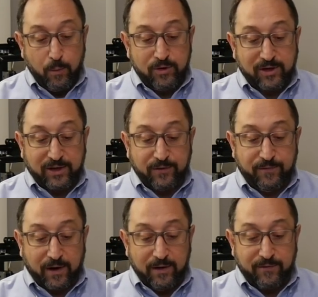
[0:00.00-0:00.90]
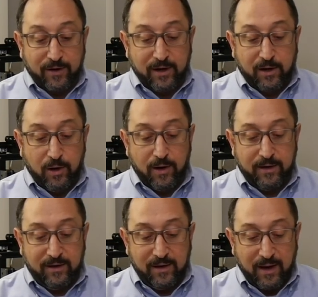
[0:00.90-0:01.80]
which does a very, very
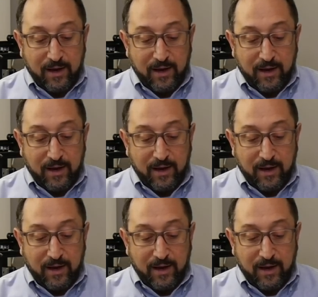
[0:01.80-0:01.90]
good